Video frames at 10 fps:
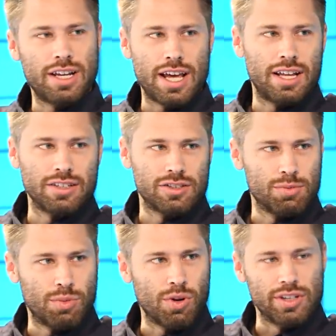and to
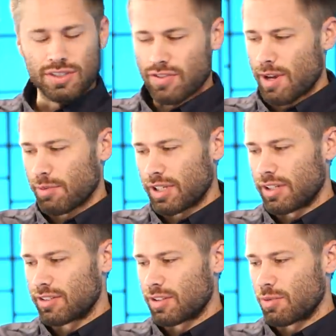support his family and
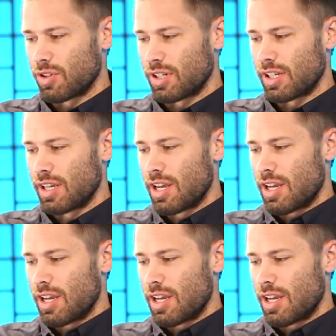his community.